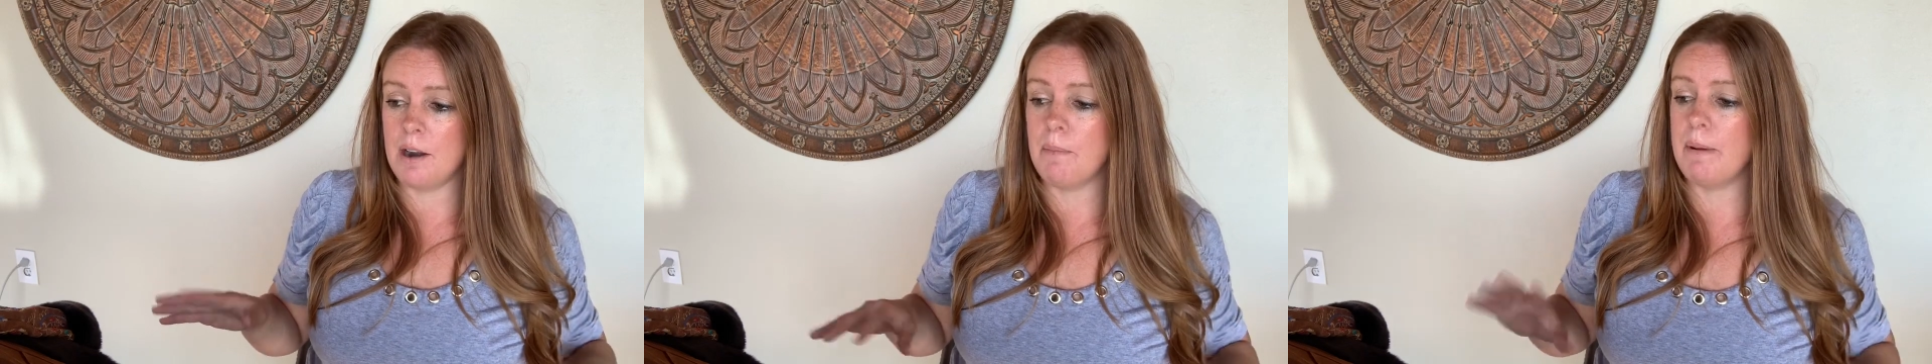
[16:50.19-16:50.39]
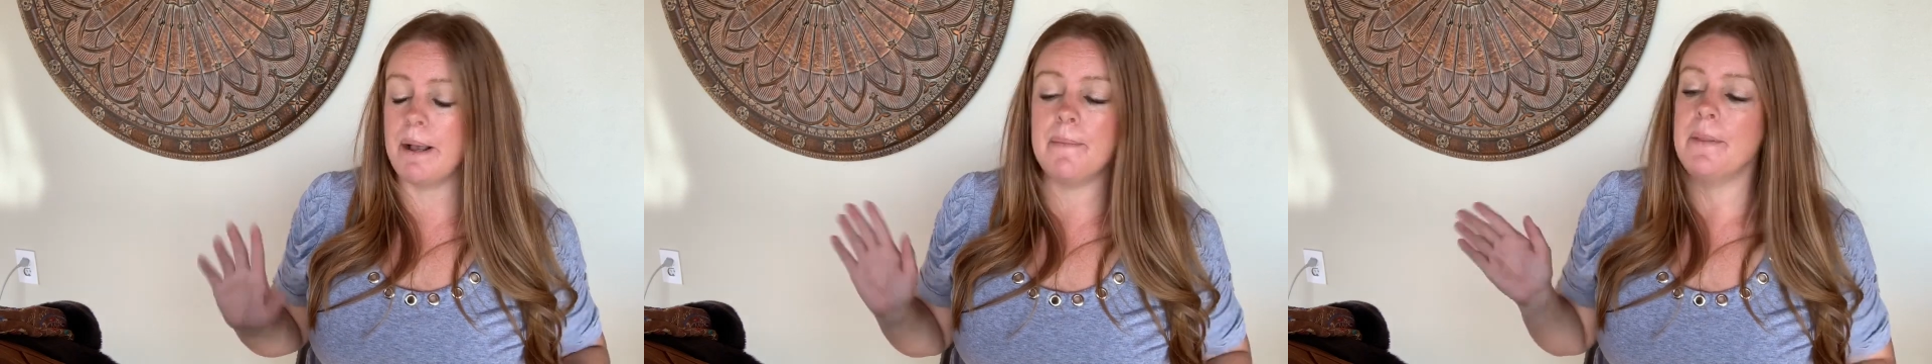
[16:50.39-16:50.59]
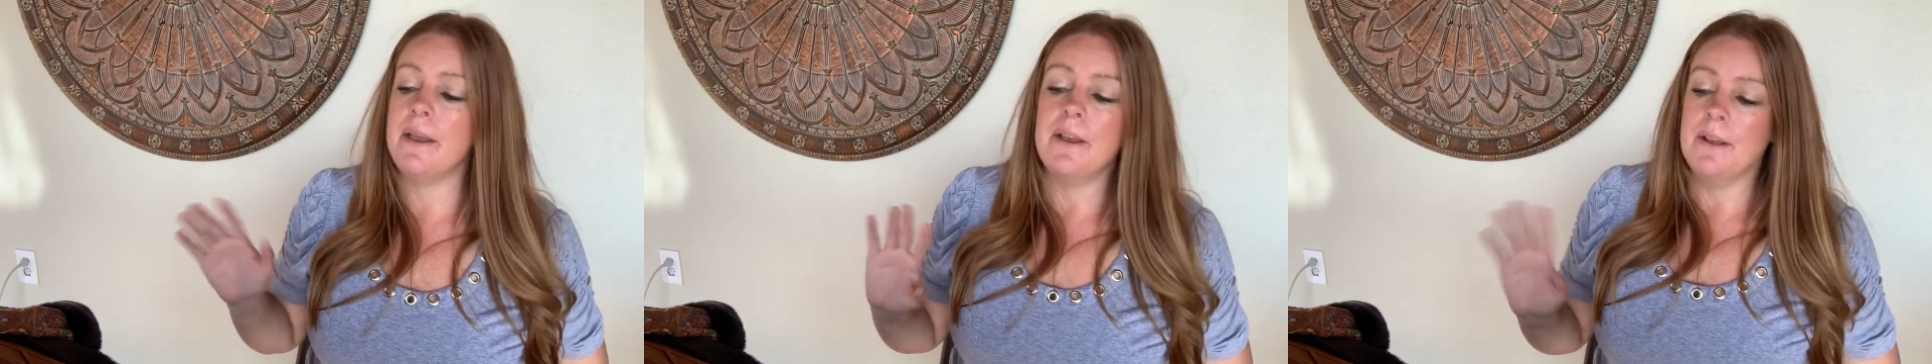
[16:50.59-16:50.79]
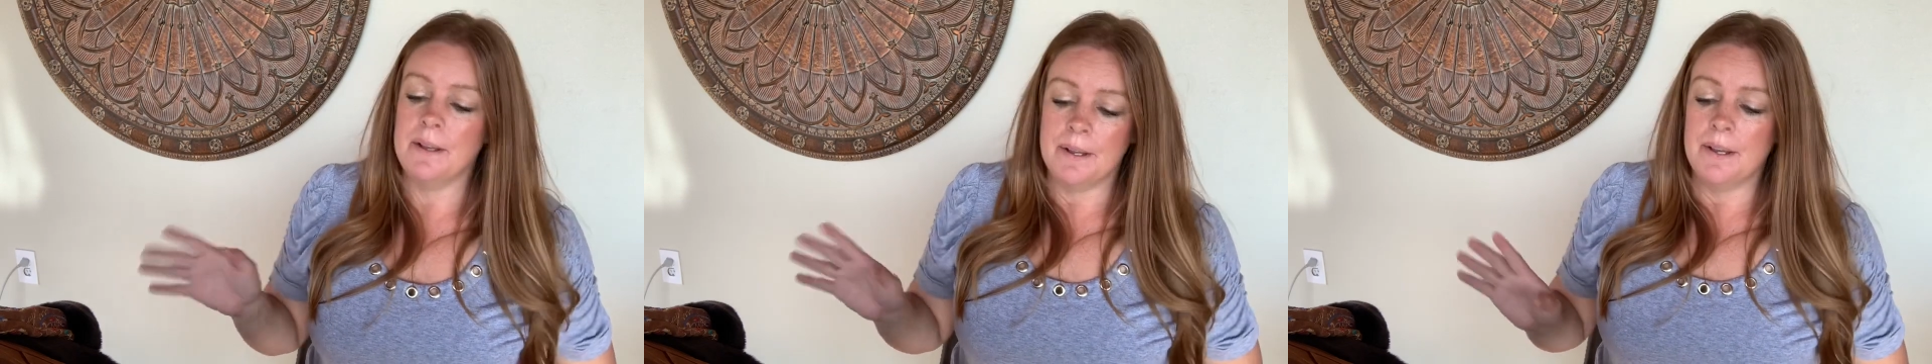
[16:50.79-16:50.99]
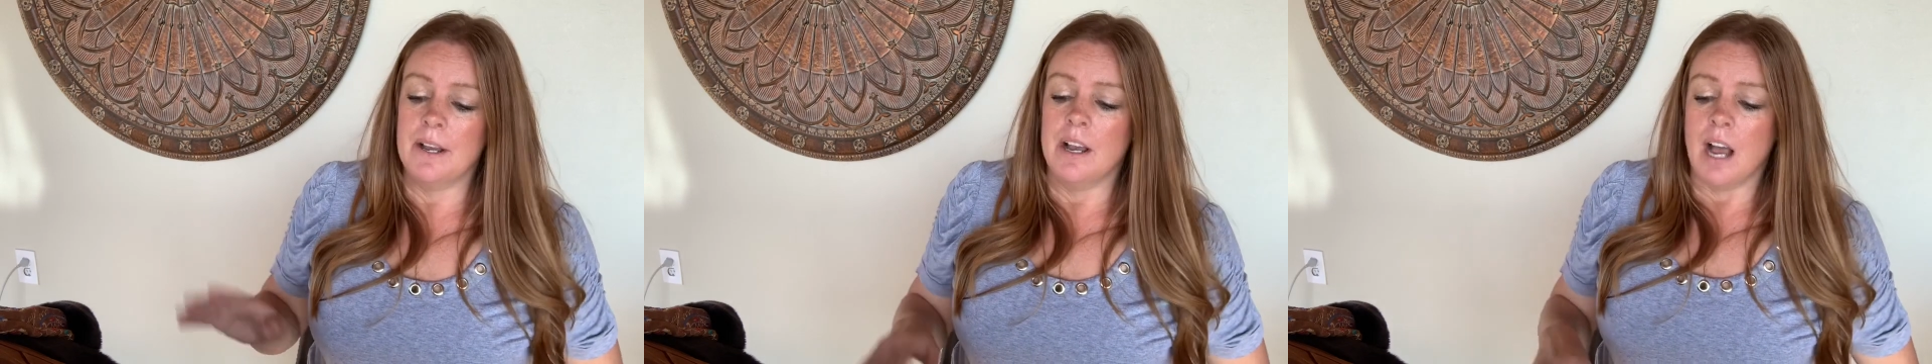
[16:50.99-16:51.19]
but
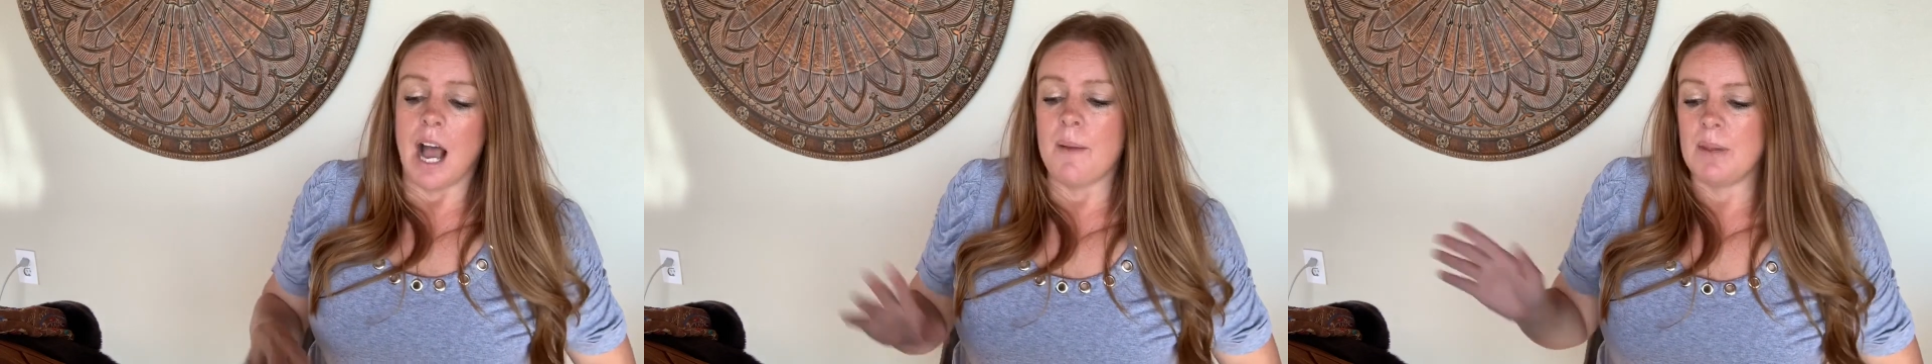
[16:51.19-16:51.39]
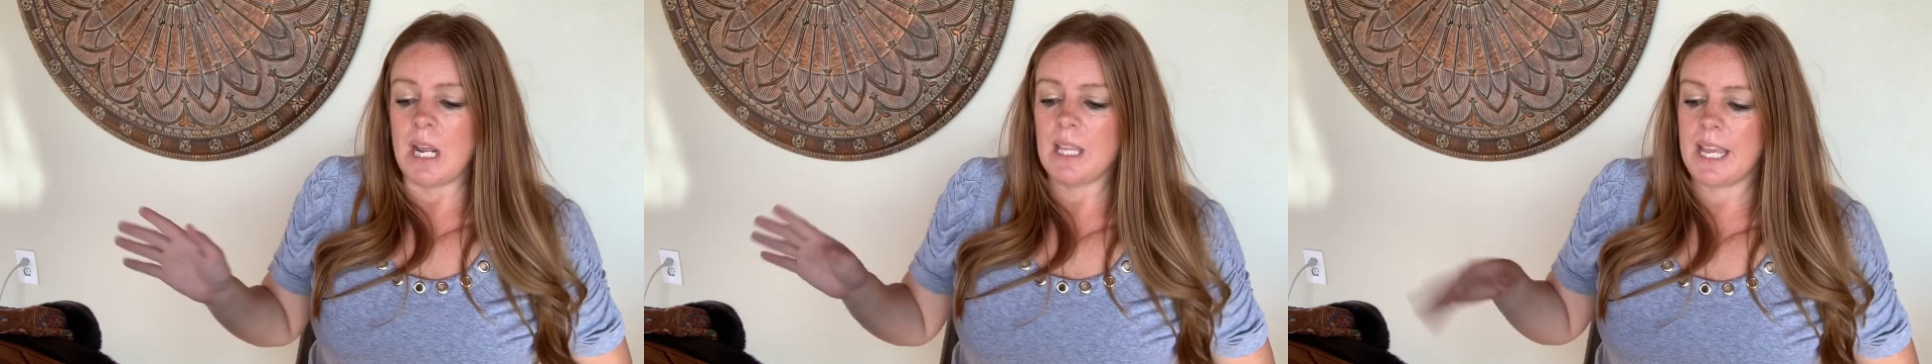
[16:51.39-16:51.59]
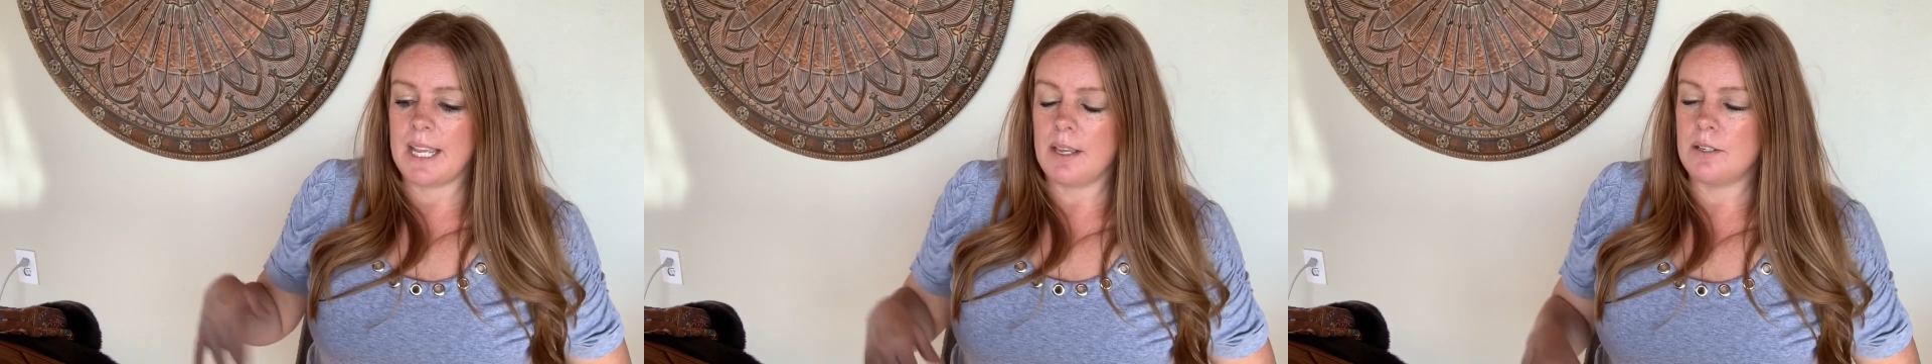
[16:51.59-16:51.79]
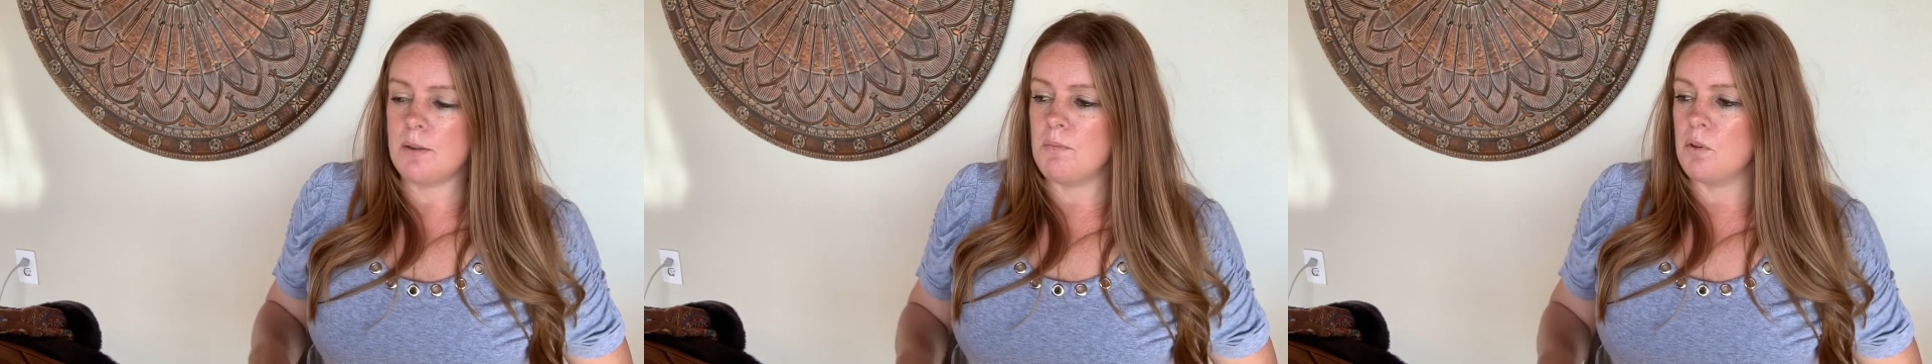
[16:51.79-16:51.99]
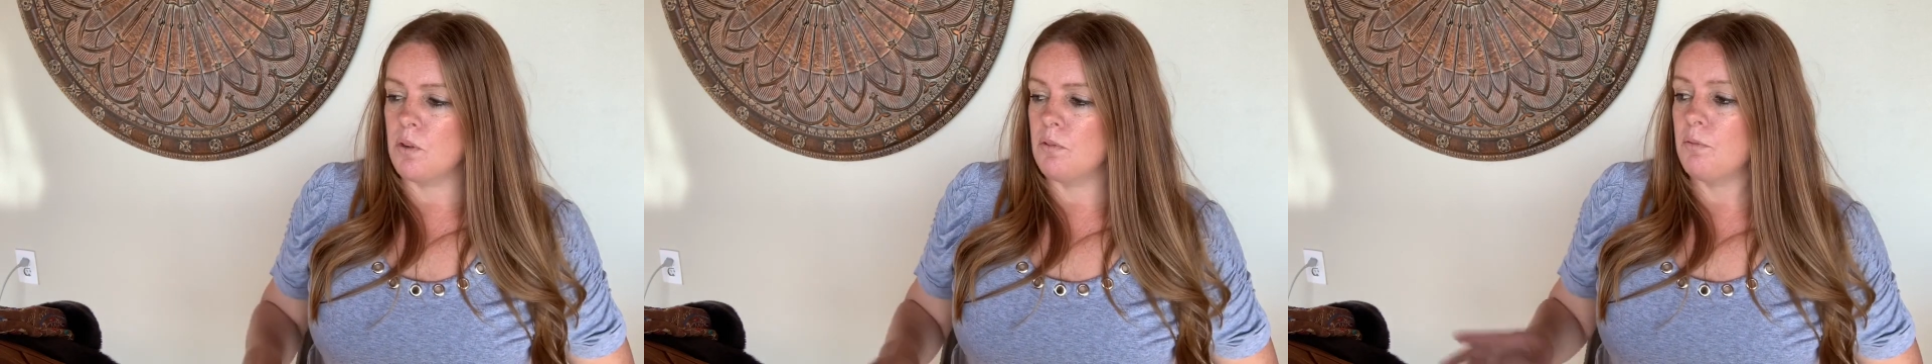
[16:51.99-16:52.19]
I mean, I'd like it to
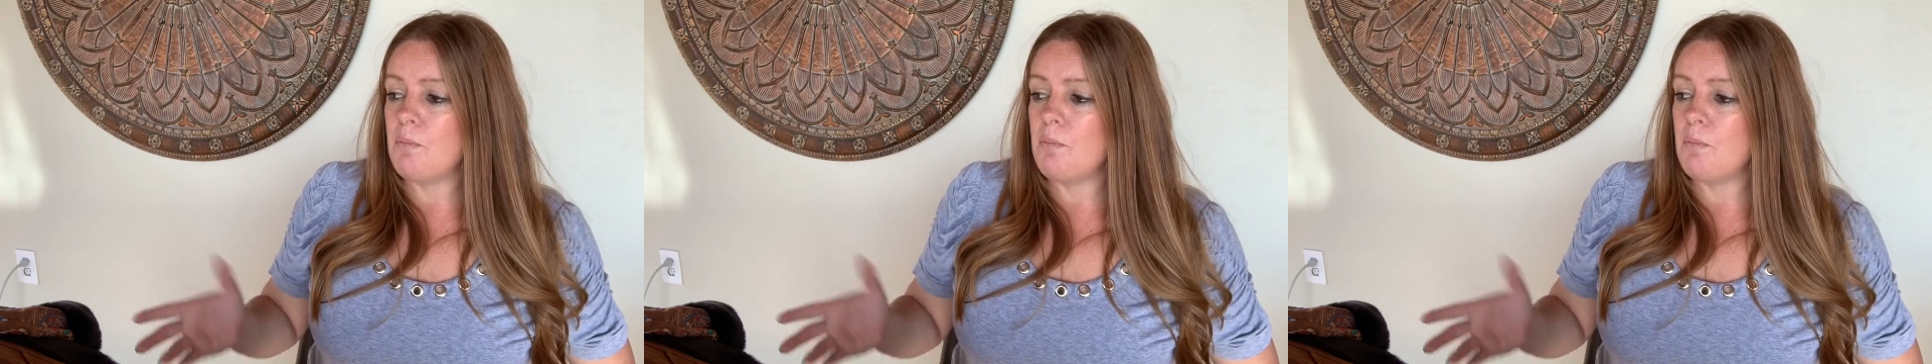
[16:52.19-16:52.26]
move.